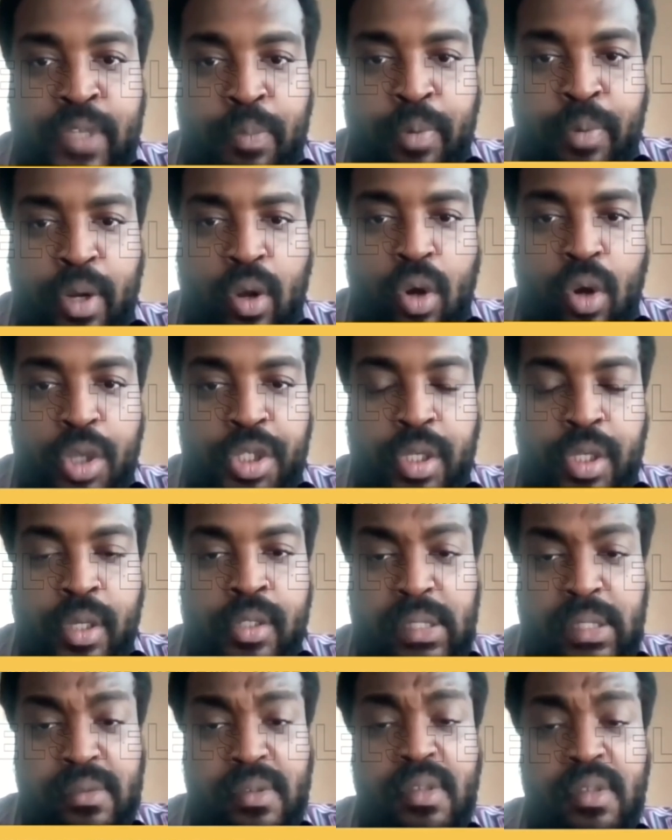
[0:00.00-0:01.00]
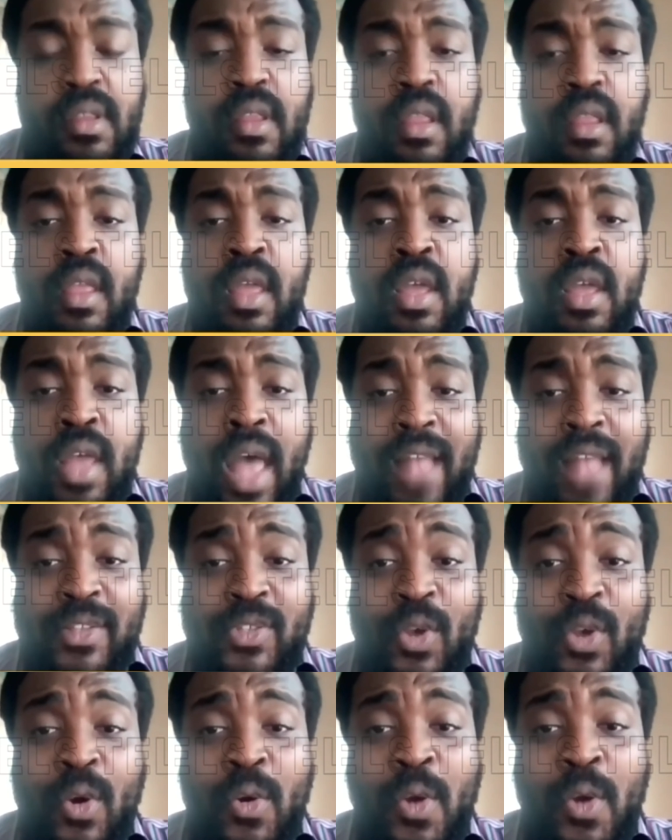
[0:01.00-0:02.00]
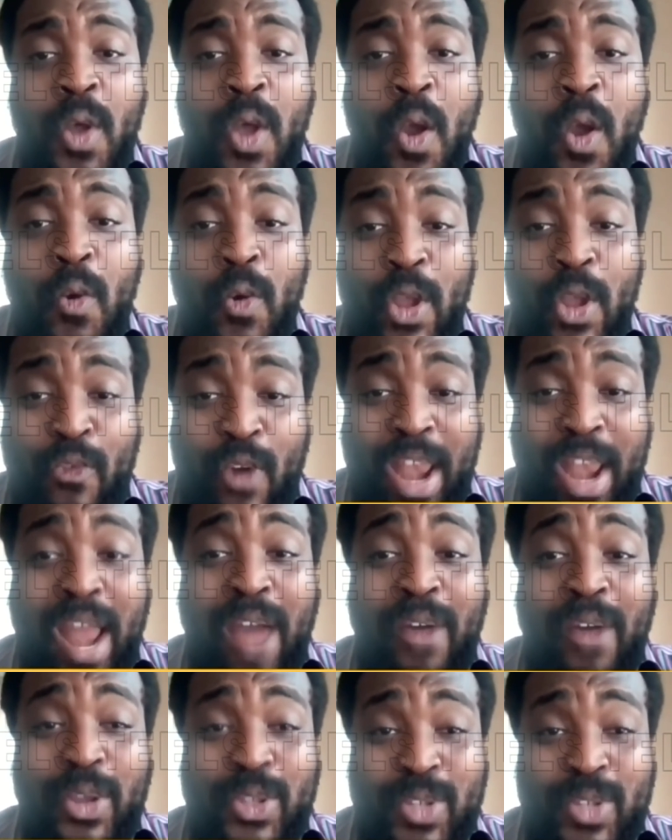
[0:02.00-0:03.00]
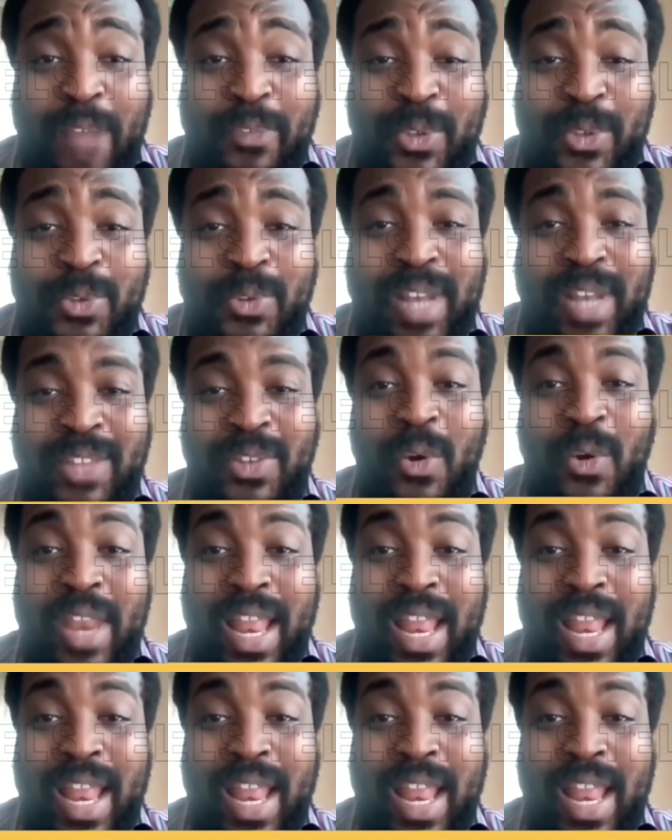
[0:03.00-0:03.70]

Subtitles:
safety precaution. And so if we're now going to have to do